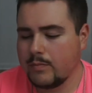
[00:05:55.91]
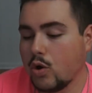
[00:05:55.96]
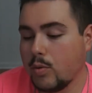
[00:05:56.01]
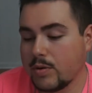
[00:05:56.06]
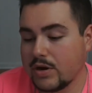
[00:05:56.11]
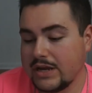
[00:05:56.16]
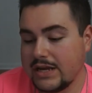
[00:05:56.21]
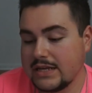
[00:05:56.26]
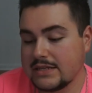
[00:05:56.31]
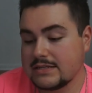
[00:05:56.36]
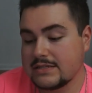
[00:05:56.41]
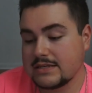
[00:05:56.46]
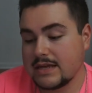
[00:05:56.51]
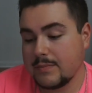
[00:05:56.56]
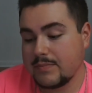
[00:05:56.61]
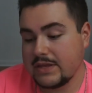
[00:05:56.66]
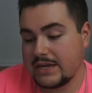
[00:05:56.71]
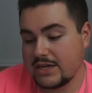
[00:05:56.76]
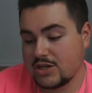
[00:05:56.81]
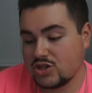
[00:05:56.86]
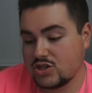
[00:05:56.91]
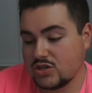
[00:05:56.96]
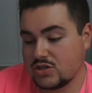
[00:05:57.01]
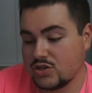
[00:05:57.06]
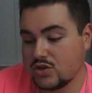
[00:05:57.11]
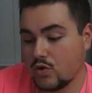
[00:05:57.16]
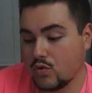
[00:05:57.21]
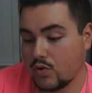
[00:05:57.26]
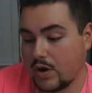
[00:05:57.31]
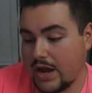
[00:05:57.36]
Uber Eats, Skip the Dishes,
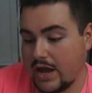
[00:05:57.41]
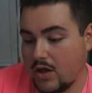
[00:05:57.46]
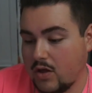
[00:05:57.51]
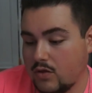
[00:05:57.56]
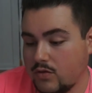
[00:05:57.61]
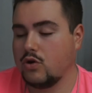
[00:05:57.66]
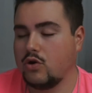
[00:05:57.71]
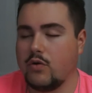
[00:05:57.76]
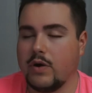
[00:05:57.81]
Grailed.